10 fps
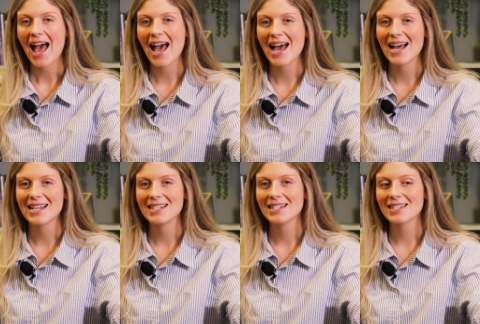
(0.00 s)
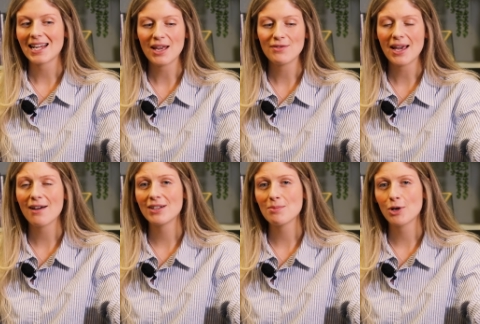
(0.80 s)
and if you
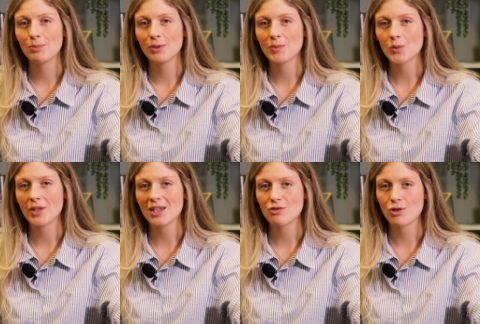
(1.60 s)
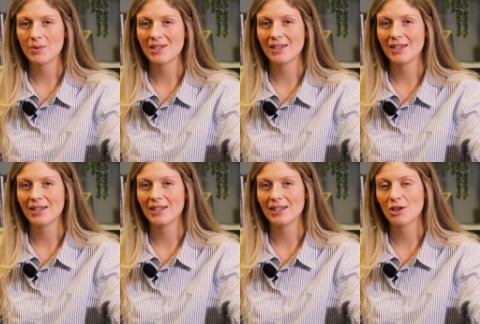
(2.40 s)
have any problems with it, drop us
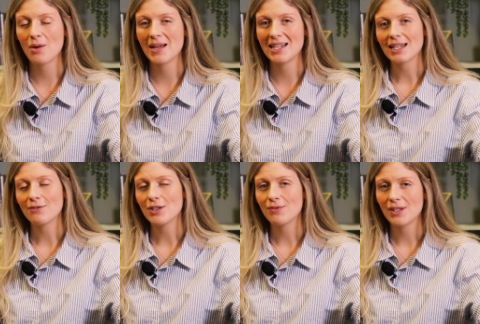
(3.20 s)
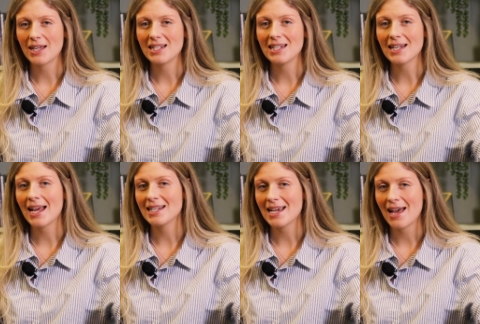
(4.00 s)
a comment. If you feel like you need
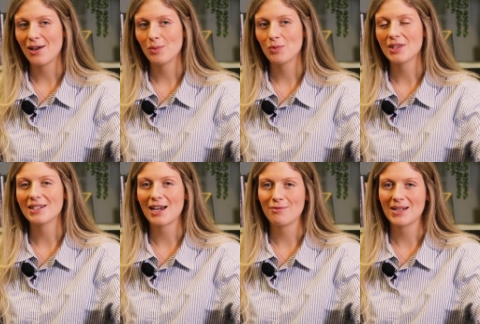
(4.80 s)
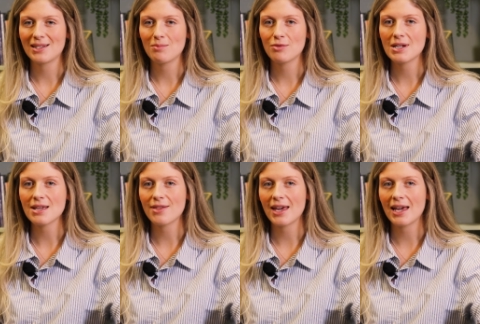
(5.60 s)
any help with the diaphragmatic
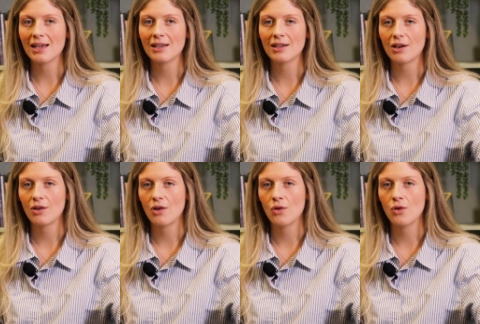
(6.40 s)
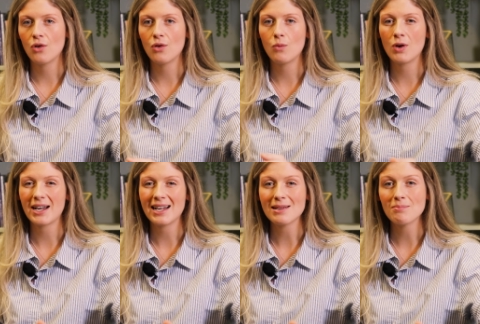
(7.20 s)
breathing or want
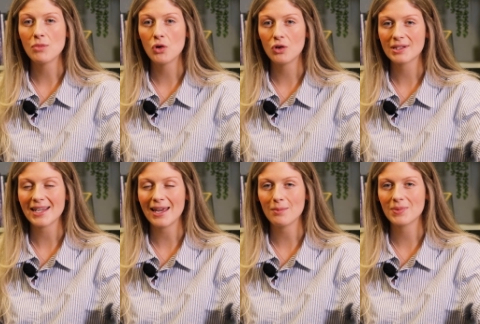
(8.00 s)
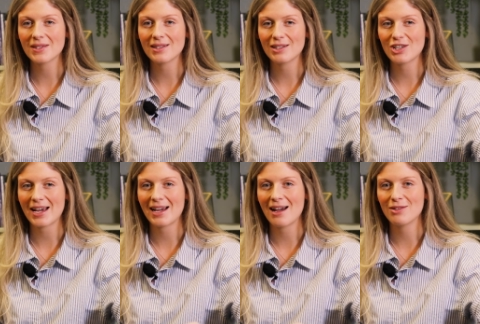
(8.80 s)
any more tips,
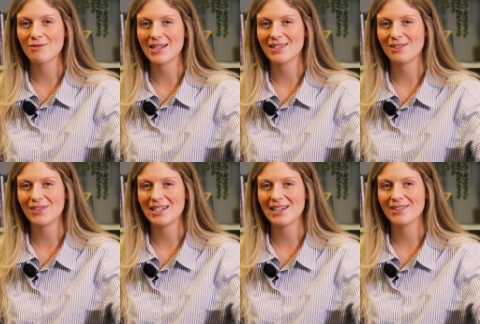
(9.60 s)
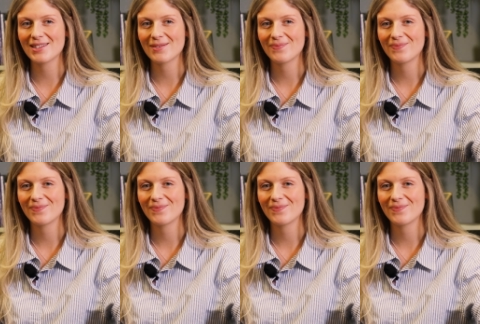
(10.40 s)
check out the rest of the videos.